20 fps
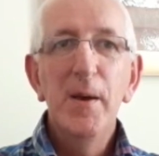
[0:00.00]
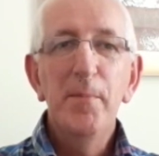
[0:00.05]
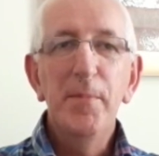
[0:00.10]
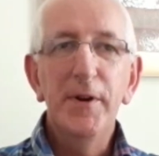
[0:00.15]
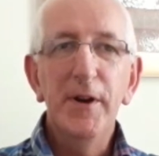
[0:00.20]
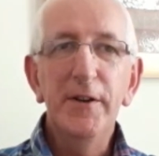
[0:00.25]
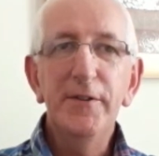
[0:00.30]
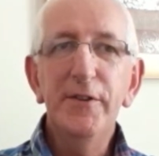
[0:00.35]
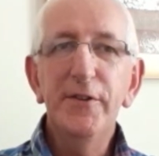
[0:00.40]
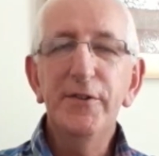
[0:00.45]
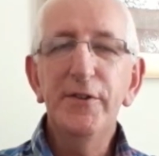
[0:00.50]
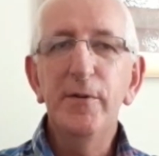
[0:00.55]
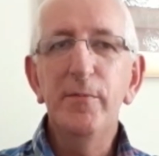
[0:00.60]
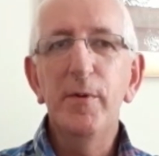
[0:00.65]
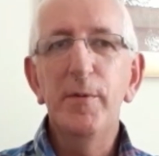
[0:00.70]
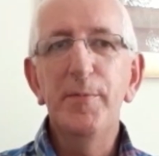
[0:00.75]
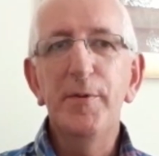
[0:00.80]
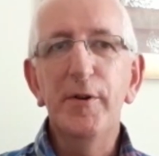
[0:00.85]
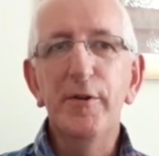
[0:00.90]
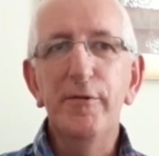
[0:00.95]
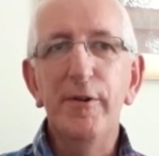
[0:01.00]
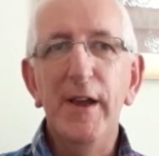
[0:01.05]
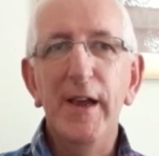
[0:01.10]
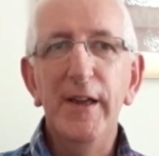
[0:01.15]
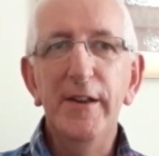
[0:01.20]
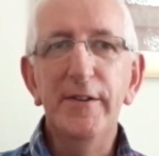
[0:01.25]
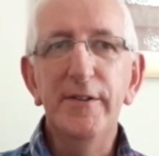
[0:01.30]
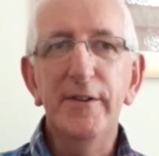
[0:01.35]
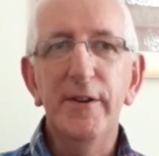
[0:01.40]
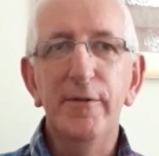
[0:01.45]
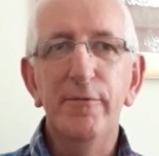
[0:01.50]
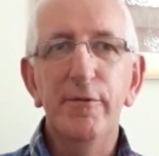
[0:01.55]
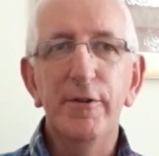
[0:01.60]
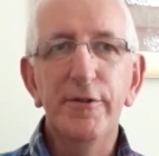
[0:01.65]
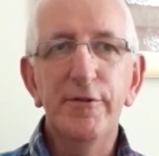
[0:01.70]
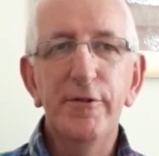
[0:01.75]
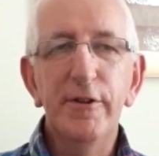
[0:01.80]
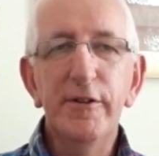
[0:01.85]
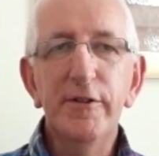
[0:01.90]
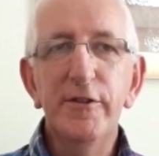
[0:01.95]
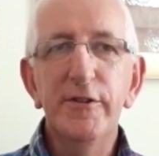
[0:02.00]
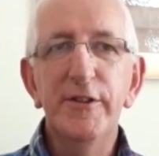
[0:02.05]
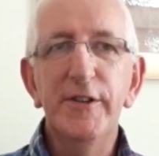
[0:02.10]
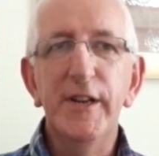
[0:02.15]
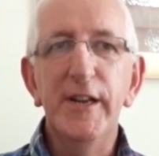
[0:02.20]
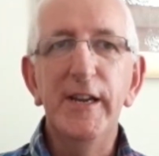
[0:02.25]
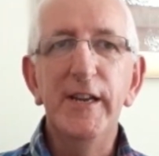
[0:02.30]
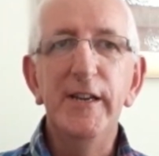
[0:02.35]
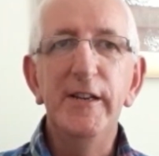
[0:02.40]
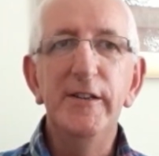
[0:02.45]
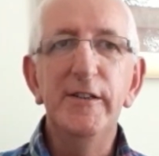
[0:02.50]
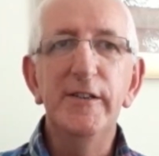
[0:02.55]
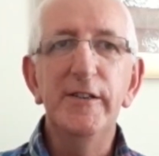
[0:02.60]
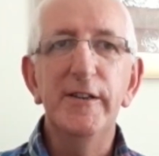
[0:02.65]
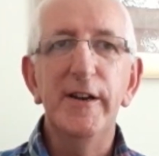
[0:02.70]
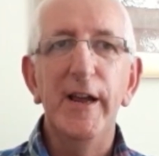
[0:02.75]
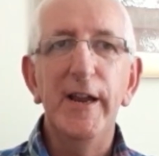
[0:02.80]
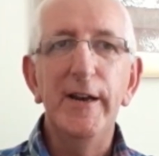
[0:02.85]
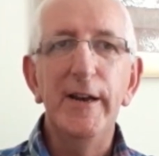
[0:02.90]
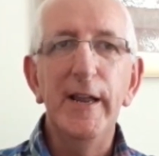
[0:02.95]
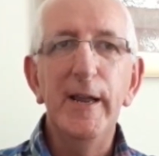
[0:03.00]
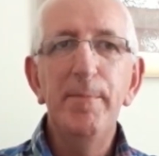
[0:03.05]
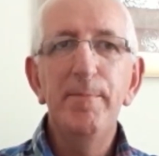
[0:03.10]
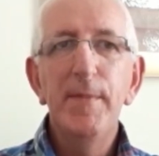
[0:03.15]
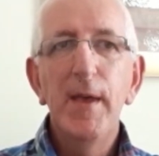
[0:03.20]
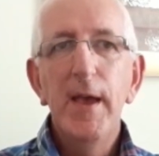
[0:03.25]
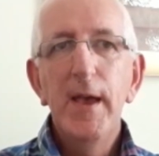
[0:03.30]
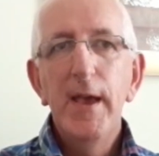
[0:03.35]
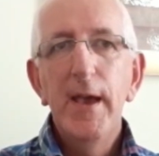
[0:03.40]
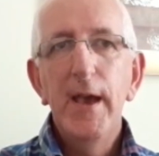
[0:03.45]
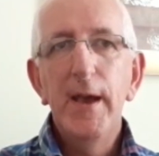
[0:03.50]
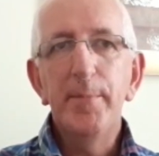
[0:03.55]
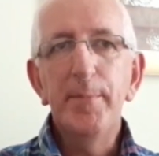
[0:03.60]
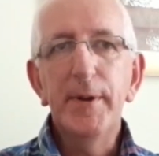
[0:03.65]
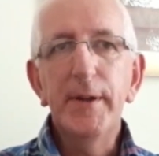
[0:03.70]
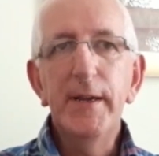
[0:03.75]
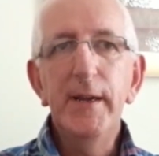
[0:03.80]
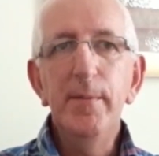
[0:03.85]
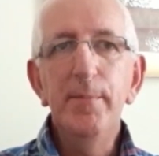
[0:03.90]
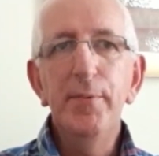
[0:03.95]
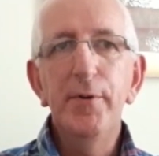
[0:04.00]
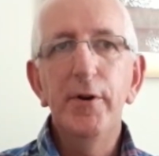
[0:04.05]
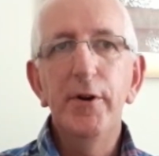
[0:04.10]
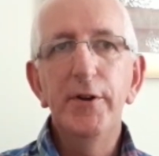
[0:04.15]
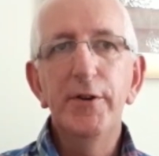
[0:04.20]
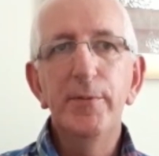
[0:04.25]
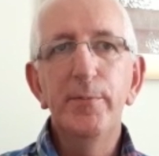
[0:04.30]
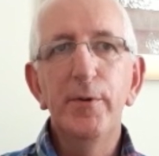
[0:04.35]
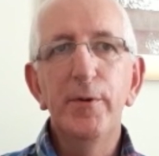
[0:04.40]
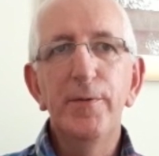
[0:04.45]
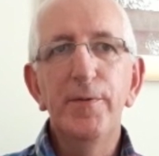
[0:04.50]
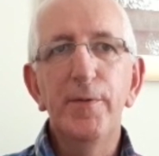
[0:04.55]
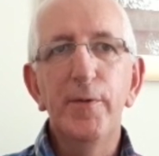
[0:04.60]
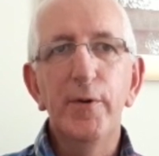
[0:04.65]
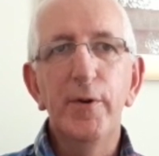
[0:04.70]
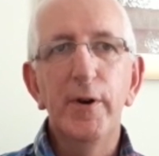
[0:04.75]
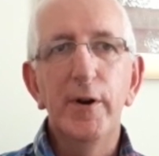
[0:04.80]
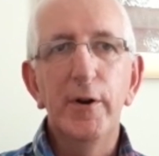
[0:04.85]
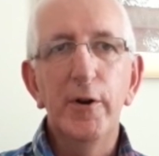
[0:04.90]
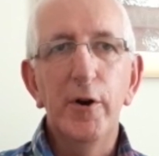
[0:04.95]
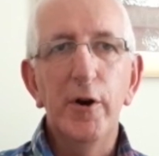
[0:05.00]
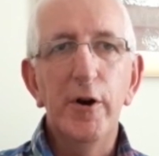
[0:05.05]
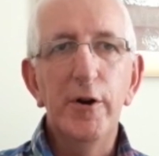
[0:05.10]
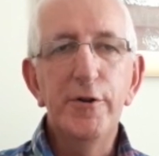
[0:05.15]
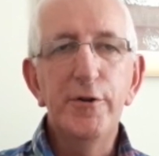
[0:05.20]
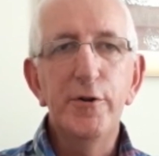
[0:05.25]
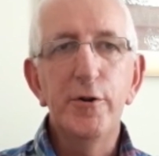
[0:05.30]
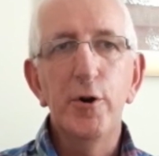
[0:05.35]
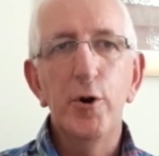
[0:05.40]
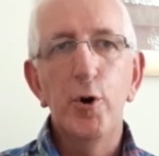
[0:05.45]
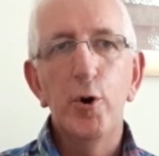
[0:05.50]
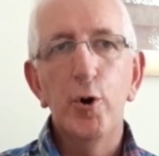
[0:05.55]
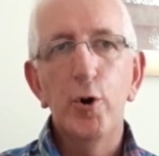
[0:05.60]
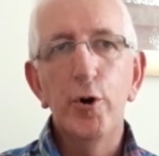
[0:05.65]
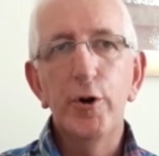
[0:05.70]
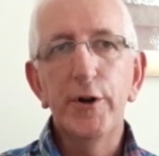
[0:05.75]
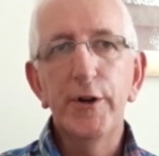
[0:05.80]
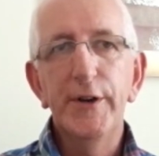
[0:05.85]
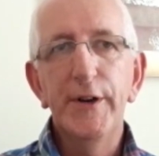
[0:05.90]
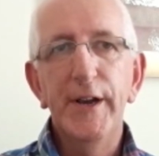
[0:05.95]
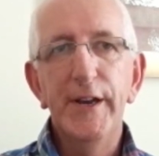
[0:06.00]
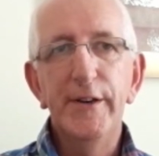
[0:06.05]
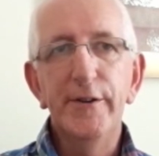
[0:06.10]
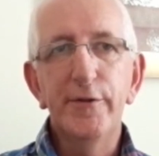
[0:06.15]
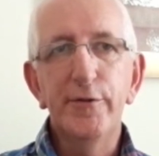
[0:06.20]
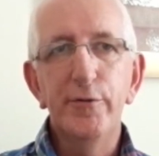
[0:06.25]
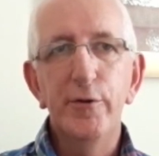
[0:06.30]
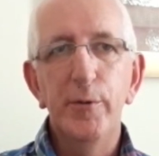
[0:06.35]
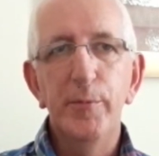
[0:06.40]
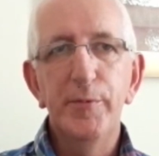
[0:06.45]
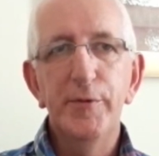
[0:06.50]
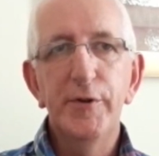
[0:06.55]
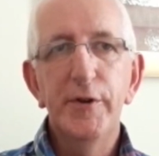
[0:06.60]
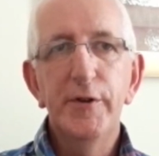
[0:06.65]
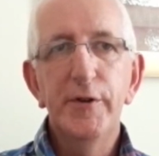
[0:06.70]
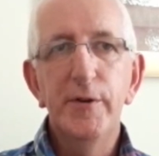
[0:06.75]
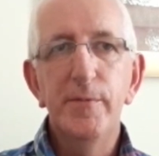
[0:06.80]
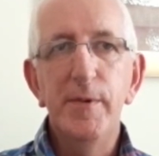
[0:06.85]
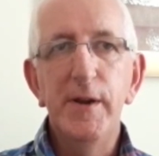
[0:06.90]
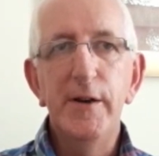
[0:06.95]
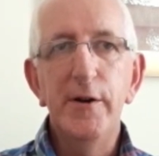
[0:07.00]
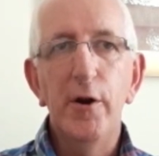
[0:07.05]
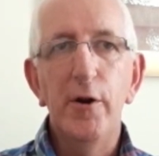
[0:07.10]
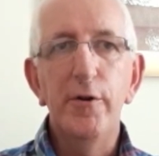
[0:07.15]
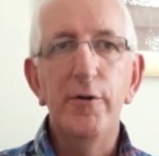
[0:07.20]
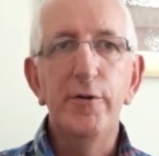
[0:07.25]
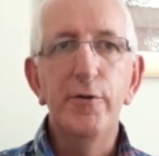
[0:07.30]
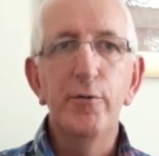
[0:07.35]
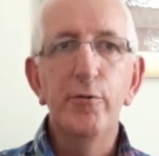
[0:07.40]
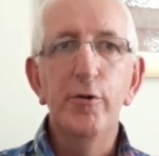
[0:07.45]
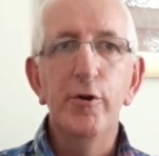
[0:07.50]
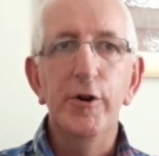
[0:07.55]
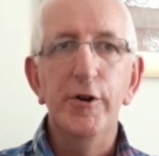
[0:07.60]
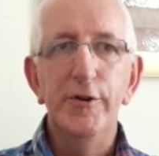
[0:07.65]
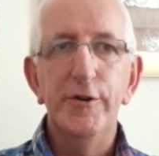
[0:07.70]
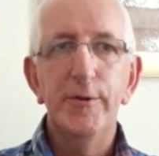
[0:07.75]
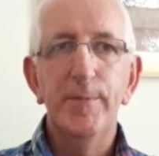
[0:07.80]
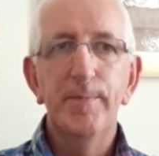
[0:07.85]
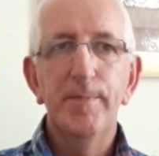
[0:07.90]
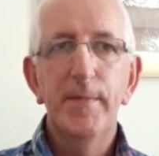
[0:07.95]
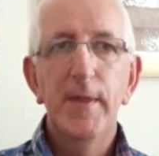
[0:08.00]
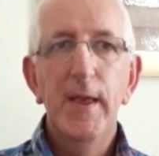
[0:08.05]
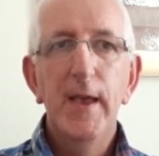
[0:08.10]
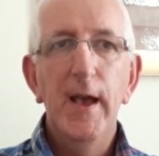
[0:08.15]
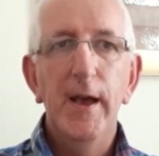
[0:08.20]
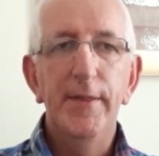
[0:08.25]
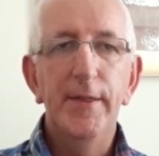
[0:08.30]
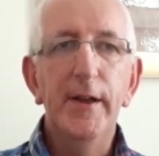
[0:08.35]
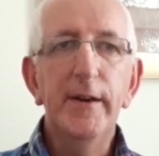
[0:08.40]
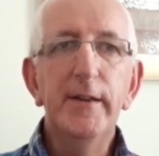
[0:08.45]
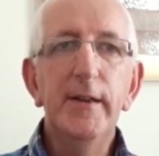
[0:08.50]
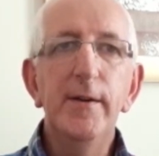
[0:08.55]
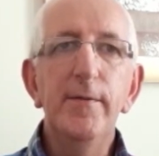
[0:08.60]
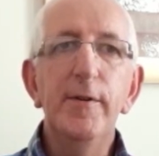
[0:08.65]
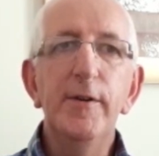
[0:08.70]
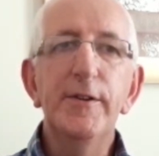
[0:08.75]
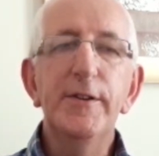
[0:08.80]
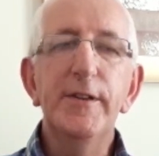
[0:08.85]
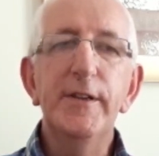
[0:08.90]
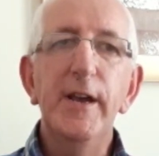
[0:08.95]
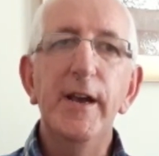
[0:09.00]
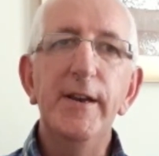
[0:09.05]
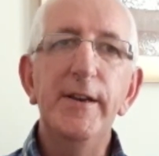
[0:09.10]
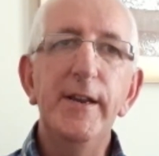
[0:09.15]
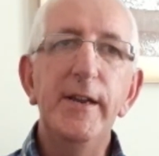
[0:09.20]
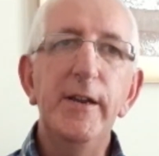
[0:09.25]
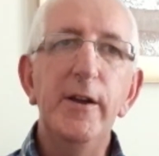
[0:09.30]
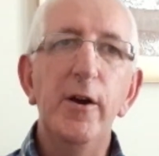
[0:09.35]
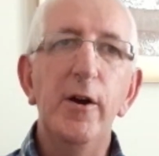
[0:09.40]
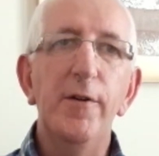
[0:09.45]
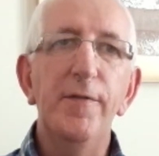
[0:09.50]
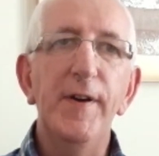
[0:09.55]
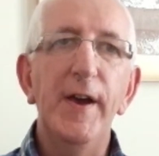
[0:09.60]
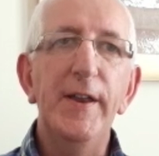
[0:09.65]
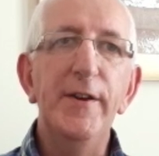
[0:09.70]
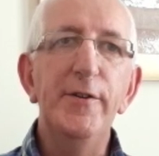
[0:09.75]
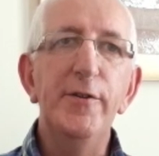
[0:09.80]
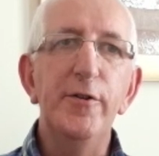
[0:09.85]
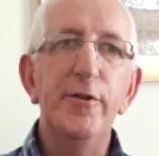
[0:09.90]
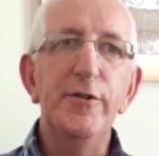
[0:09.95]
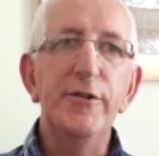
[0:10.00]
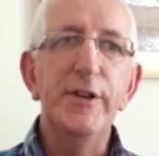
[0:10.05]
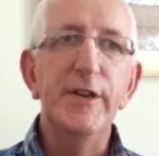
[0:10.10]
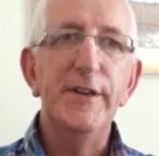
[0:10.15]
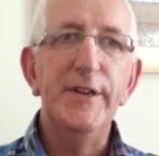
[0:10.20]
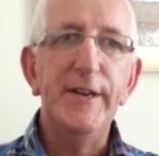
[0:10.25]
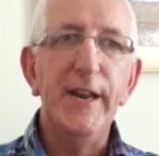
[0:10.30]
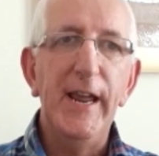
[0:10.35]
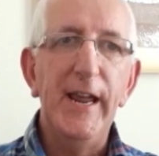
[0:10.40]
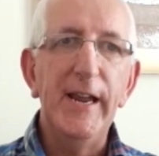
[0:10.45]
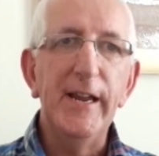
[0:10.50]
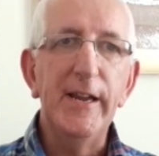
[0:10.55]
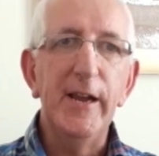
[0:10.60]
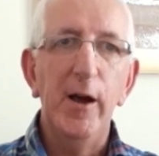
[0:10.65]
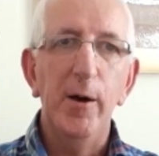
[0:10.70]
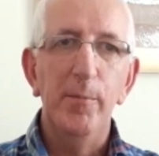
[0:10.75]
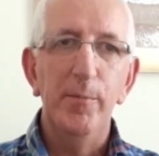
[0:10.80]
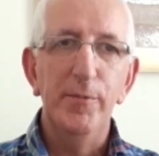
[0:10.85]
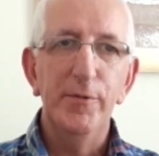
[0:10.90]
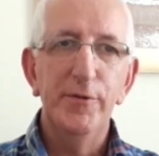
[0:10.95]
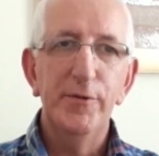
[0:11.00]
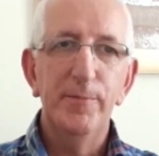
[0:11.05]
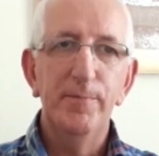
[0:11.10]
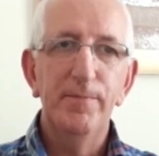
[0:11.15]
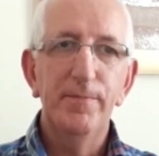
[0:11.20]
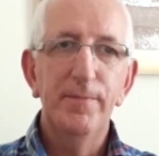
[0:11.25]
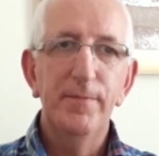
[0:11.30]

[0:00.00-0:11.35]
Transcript: But as the summer progressed and restrictions eased slightly, it became possible for larger organised groups to meet outdoors. And that gave us the idea of Enters Day Camps.